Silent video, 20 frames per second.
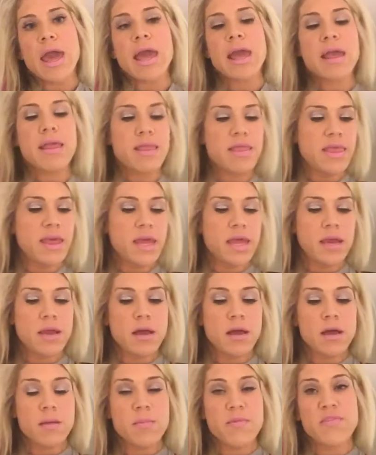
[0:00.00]
And
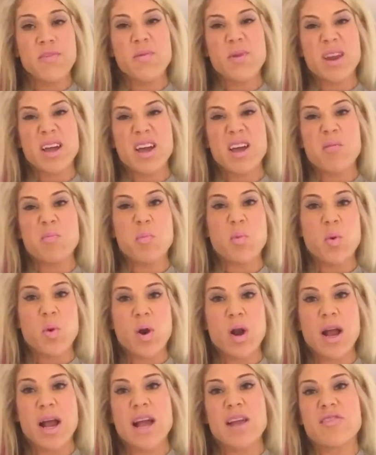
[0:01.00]
then if you want to cut
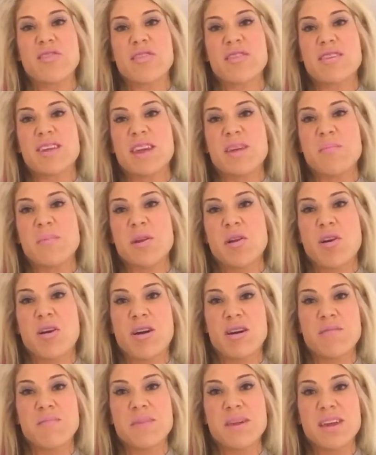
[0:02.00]
more, I just keep it
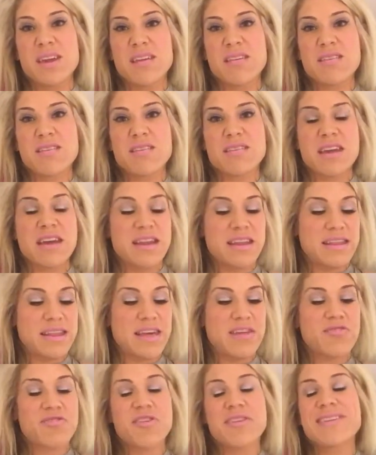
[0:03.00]
on me. It's kind of
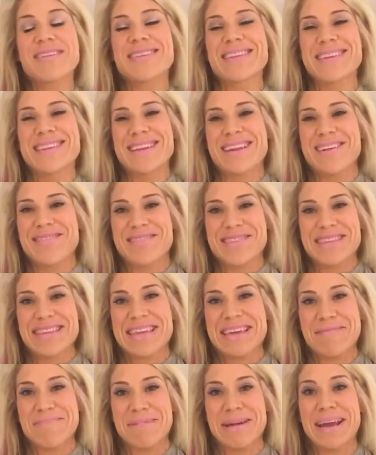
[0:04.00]
dangerous, and I'll
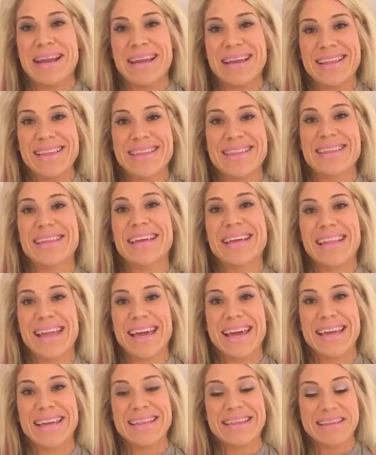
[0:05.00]
just keep cutting until I
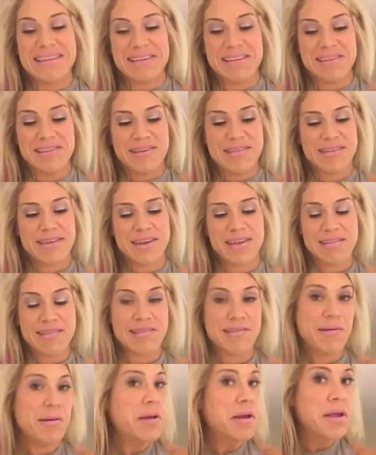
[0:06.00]
like it, until it looks good.
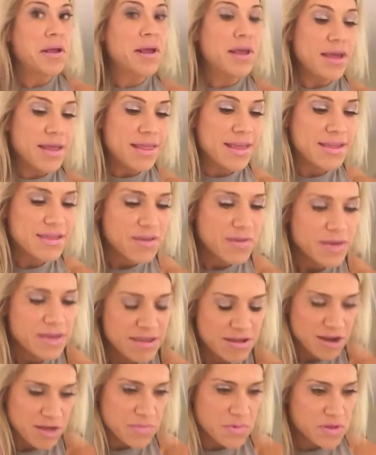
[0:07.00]
So that's
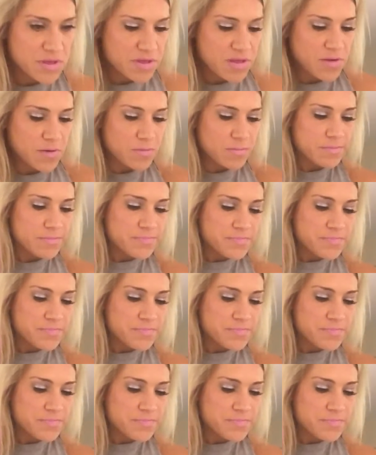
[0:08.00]
always an option too.